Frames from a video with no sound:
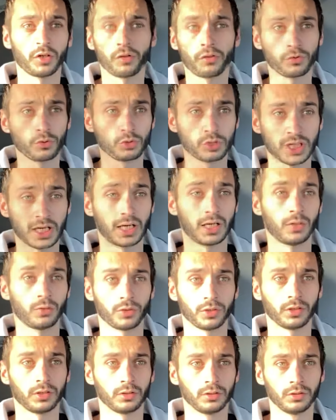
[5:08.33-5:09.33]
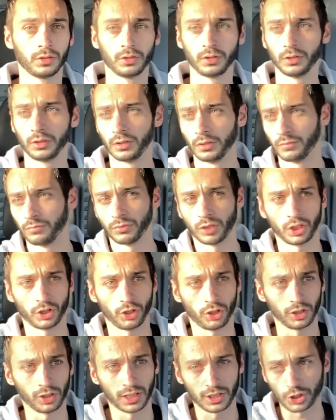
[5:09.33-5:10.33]
through town and
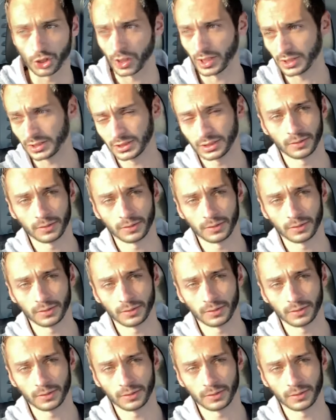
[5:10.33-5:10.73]
all that jazz.